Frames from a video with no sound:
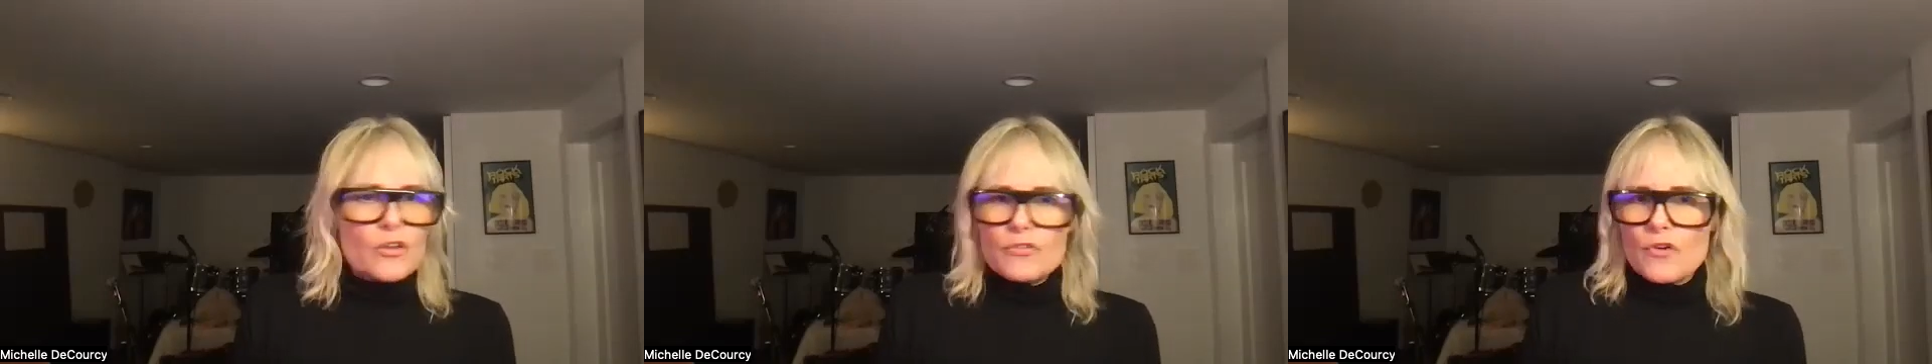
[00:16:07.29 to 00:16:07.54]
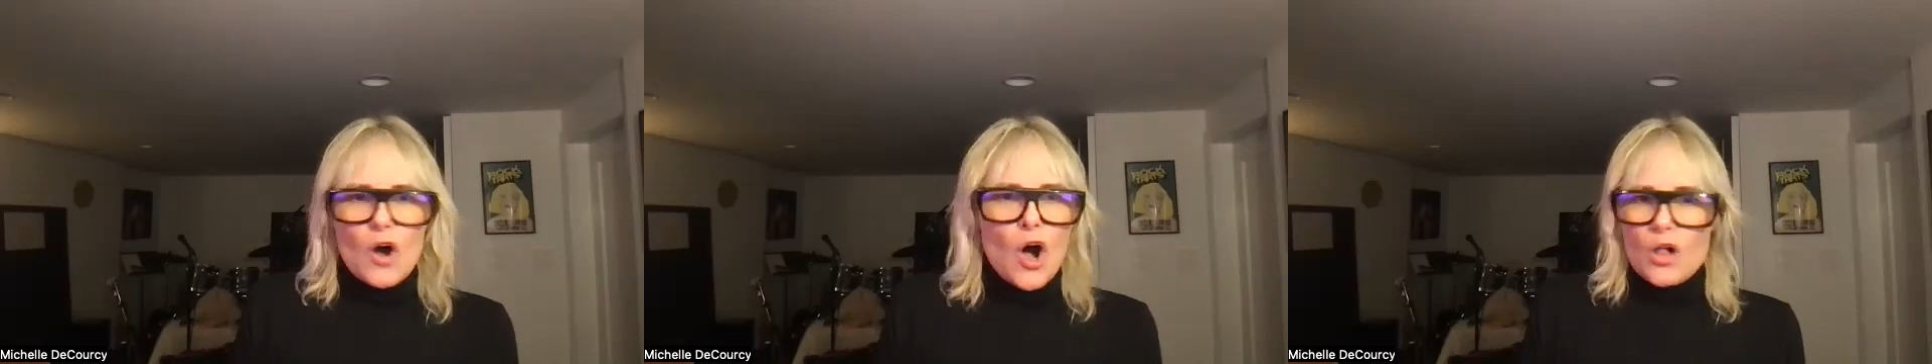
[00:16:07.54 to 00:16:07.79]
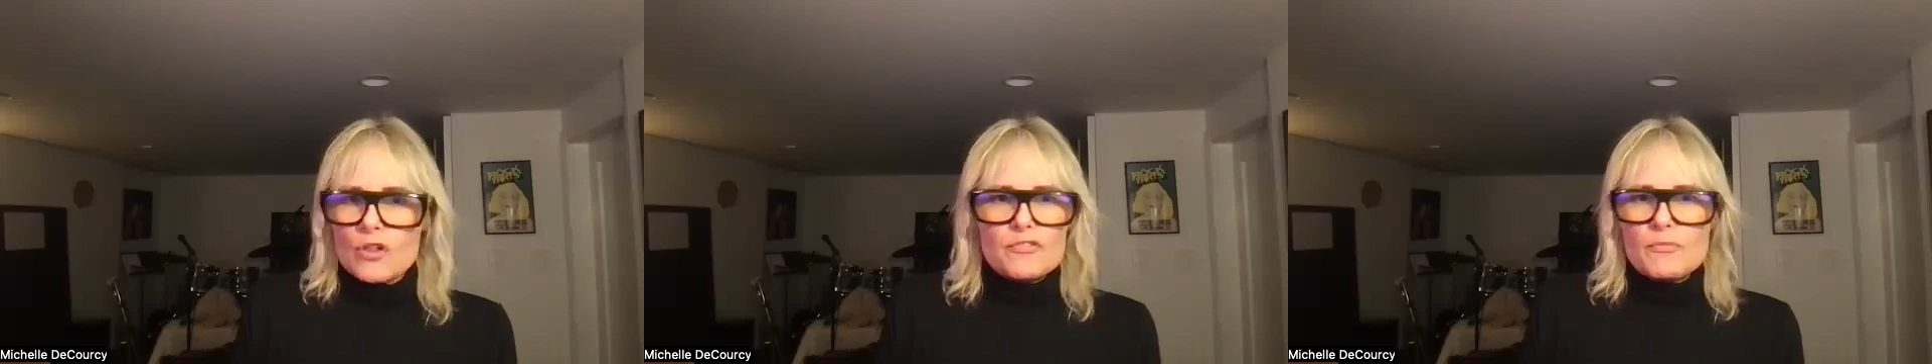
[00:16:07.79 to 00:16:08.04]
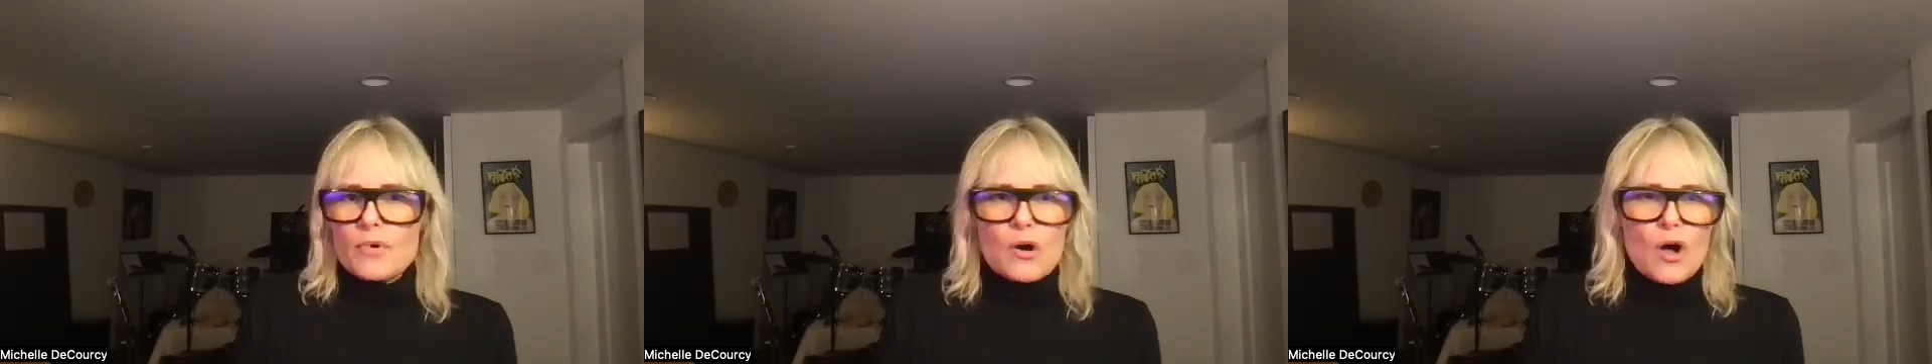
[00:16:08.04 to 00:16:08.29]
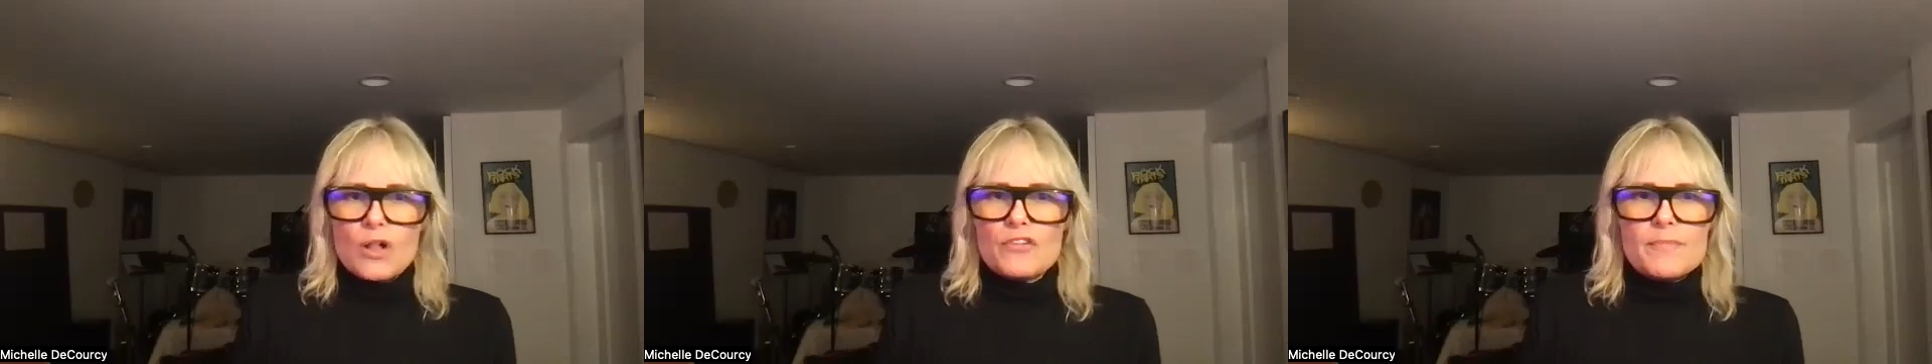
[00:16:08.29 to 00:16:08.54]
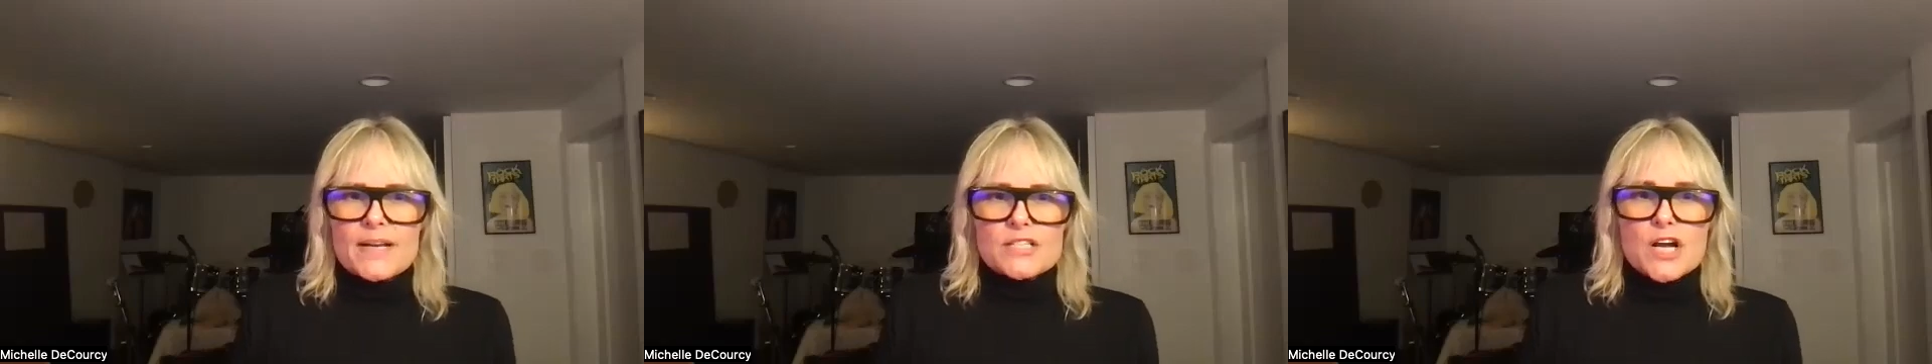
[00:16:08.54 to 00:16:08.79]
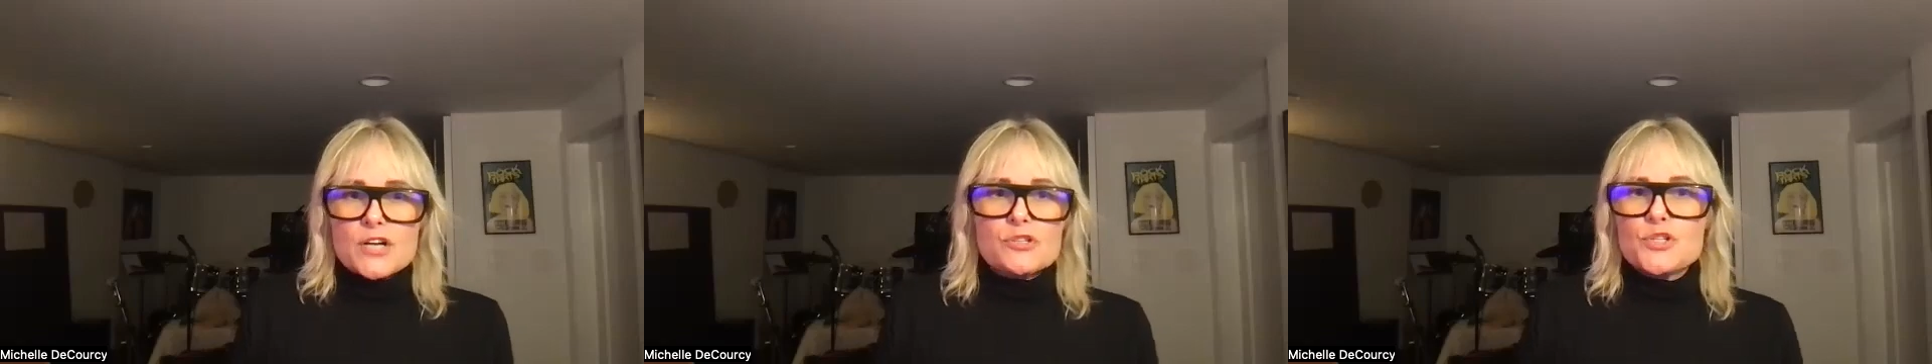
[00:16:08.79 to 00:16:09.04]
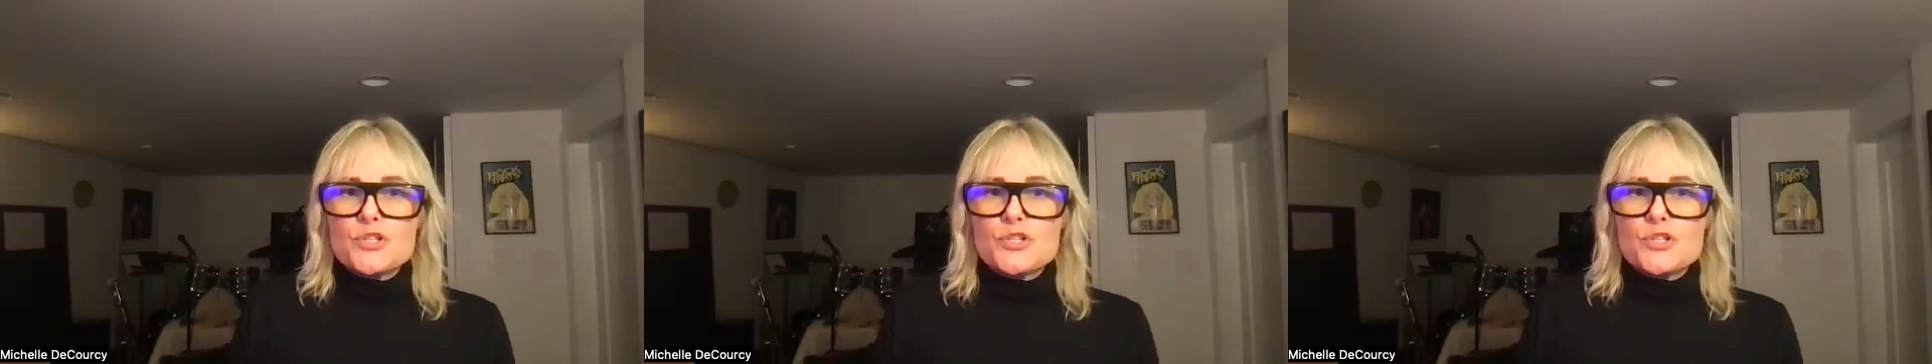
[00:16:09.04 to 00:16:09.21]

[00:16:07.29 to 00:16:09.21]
of my doctors,